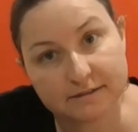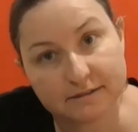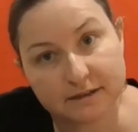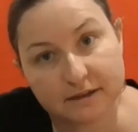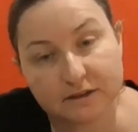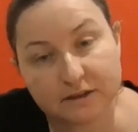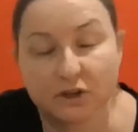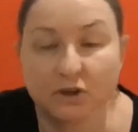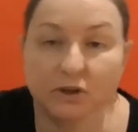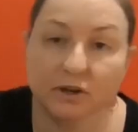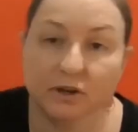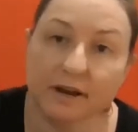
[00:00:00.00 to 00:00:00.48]

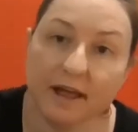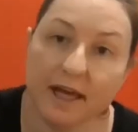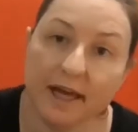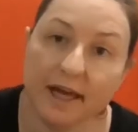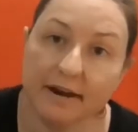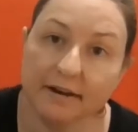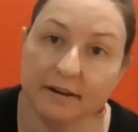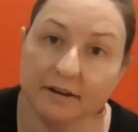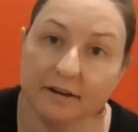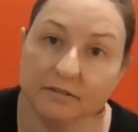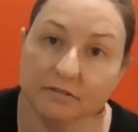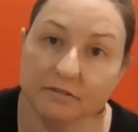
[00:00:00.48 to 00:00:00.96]
that you can
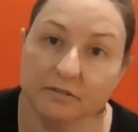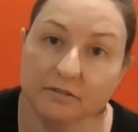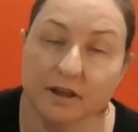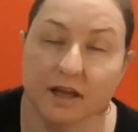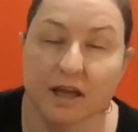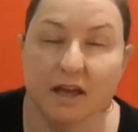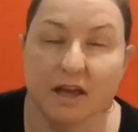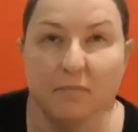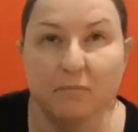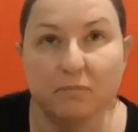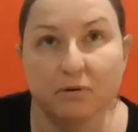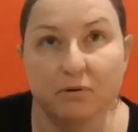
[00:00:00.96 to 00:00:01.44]
add in
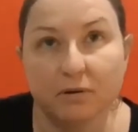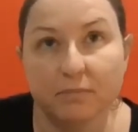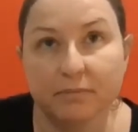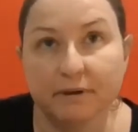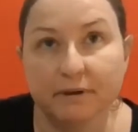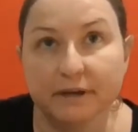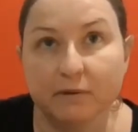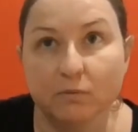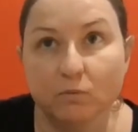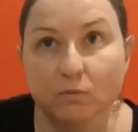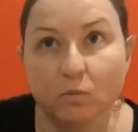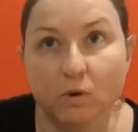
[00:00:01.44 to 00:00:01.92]

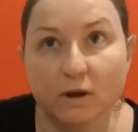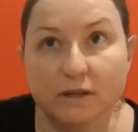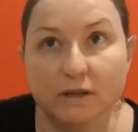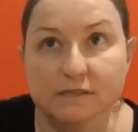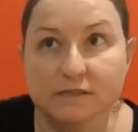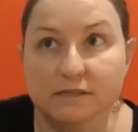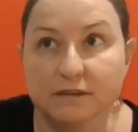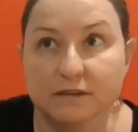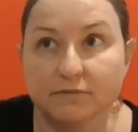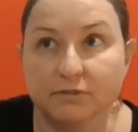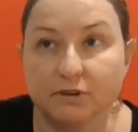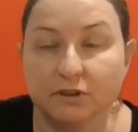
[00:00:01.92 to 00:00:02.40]
probably
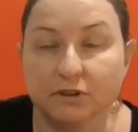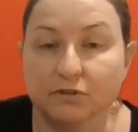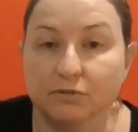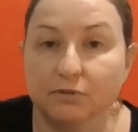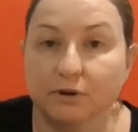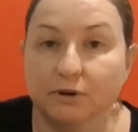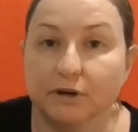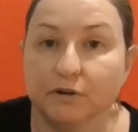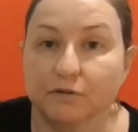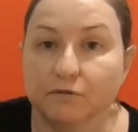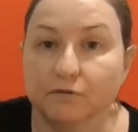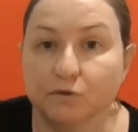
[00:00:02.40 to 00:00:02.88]
once every
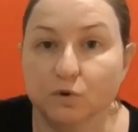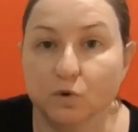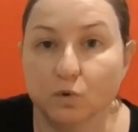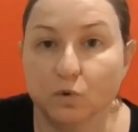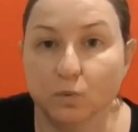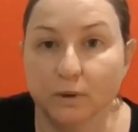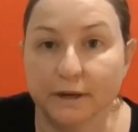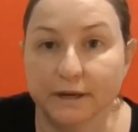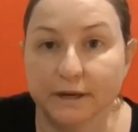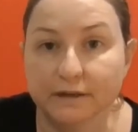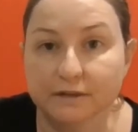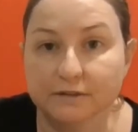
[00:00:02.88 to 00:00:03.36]
3 to 4
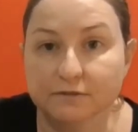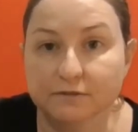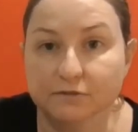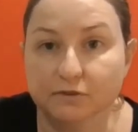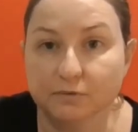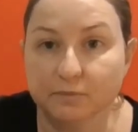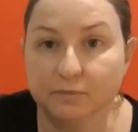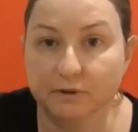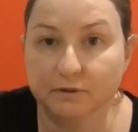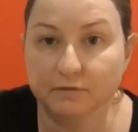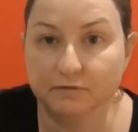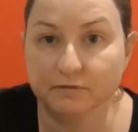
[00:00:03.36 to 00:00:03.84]
weeks for
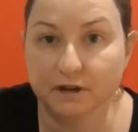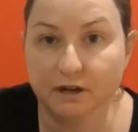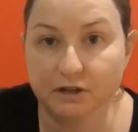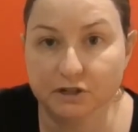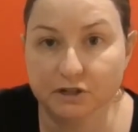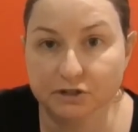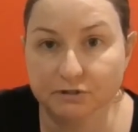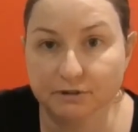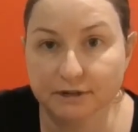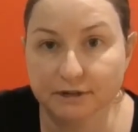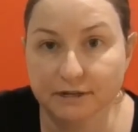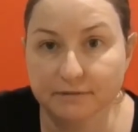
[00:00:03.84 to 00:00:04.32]
a bit of
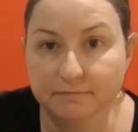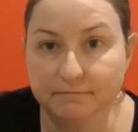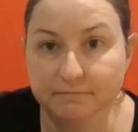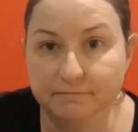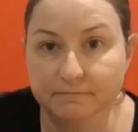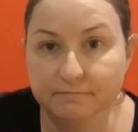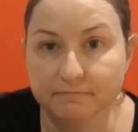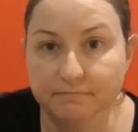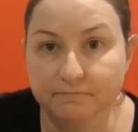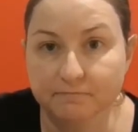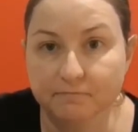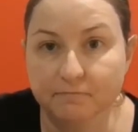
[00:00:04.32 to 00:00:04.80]
luxury.
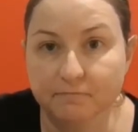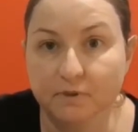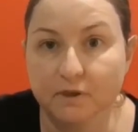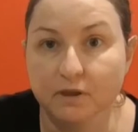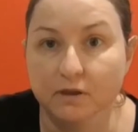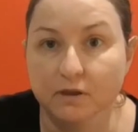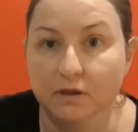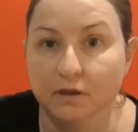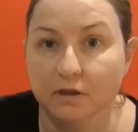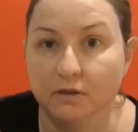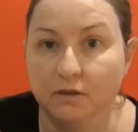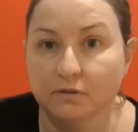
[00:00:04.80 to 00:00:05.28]

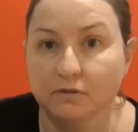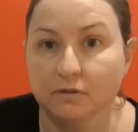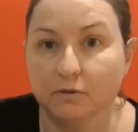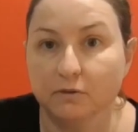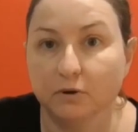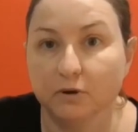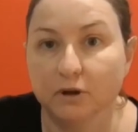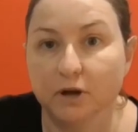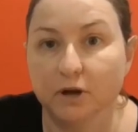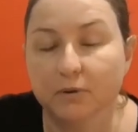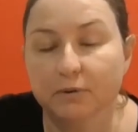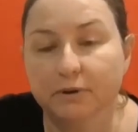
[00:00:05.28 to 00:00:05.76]
So
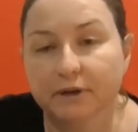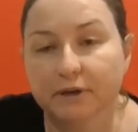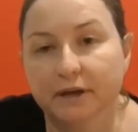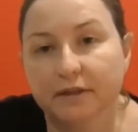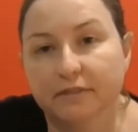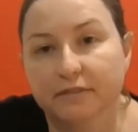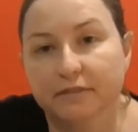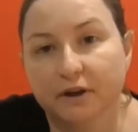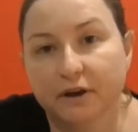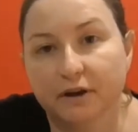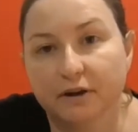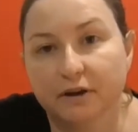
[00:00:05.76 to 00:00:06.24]
I'll go and
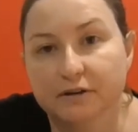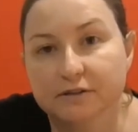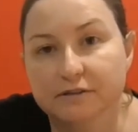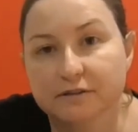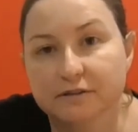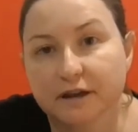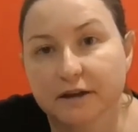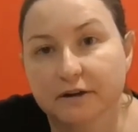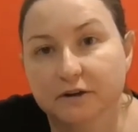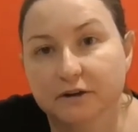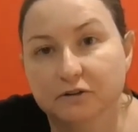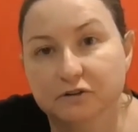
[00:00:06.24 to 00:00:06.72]
get those
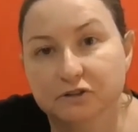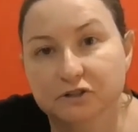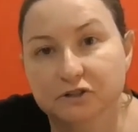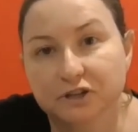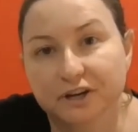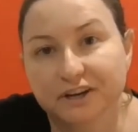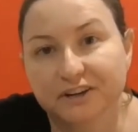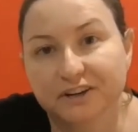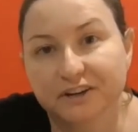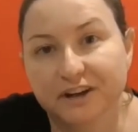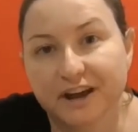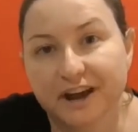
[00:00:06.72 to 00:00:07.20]
and I'll
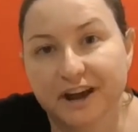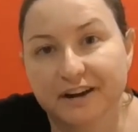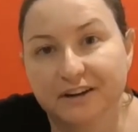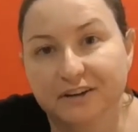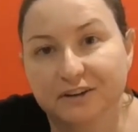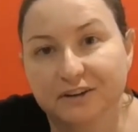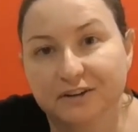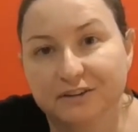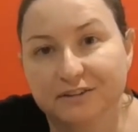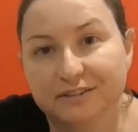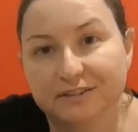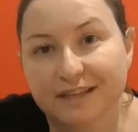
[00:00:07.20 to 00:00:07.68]
show you how
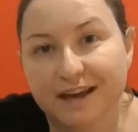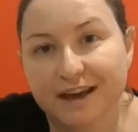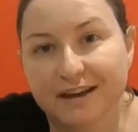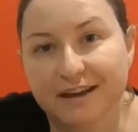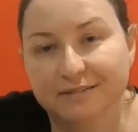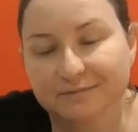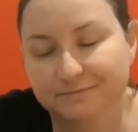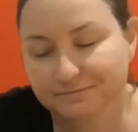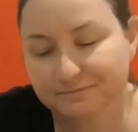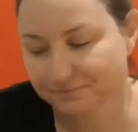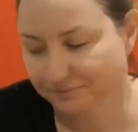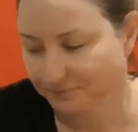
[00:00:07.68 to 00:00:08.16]
to use that.